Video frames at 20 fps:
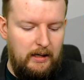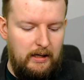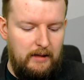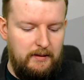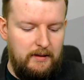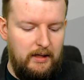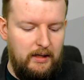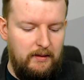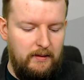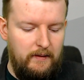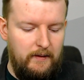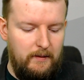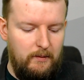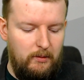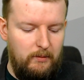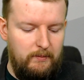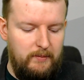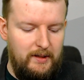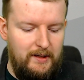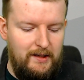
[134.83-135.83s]
And then there
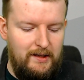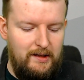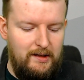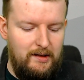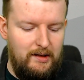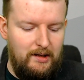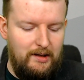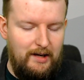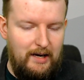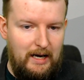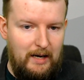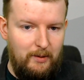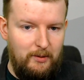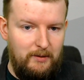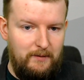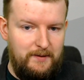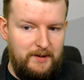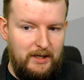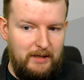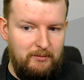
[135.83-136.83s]
will be an
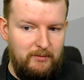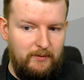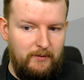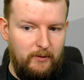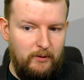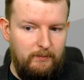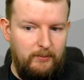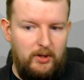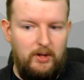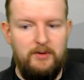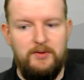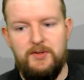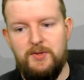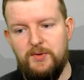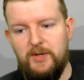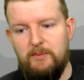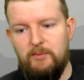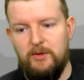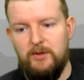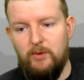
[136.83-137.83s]
hour of time before Paul's
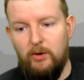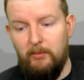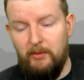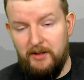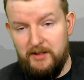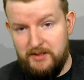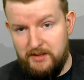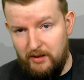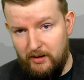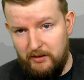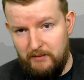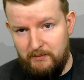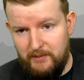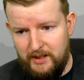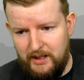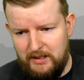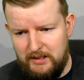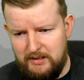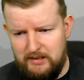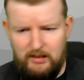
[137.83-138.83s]
stream would normally start,
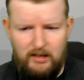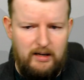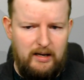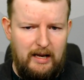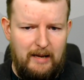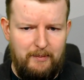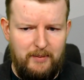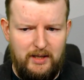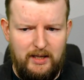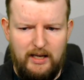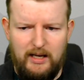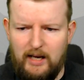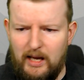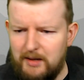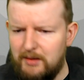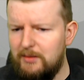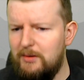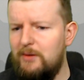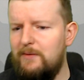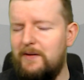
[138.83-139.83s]
but that is not happening. And
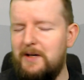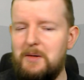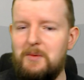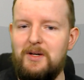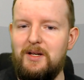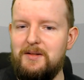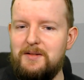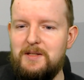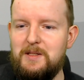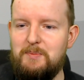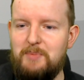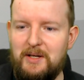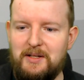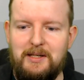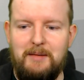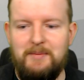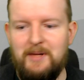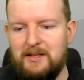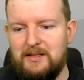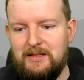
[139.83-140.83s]
I don't know if anyone else has
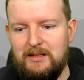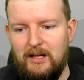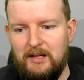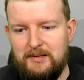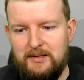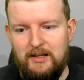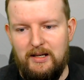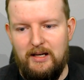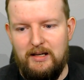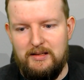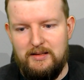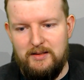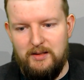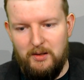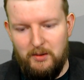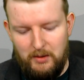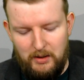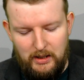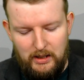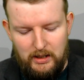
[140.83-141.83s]
picked up that slot today.
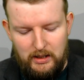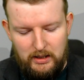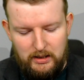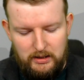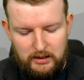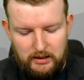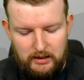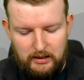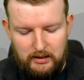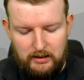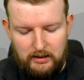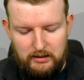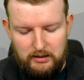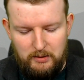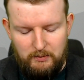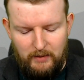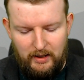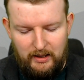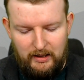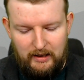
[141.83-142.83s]
So
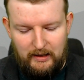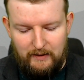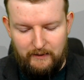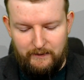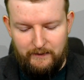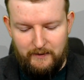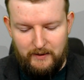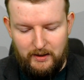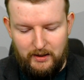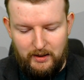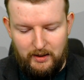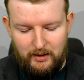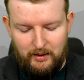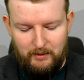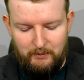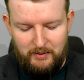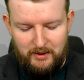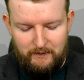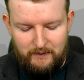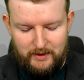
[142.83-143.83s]
you might have
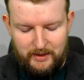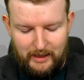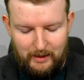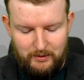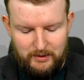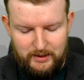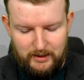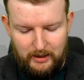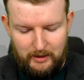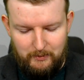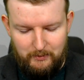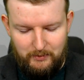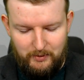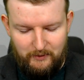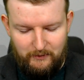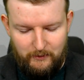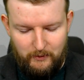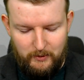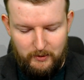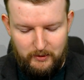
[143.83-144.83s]
a bit of a downtime
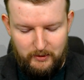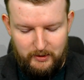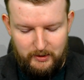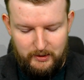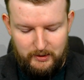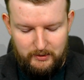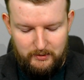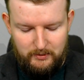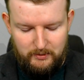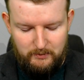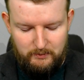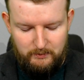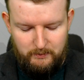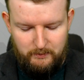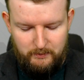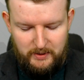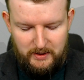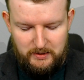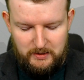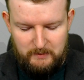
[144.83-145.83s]
before
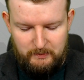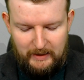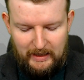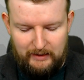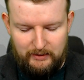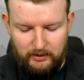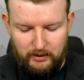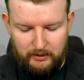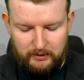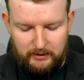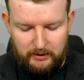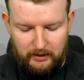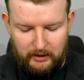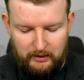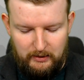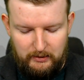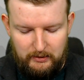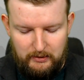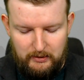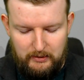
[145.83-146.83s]
Beach's backlog
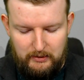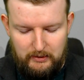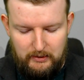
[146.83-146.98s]
tonight.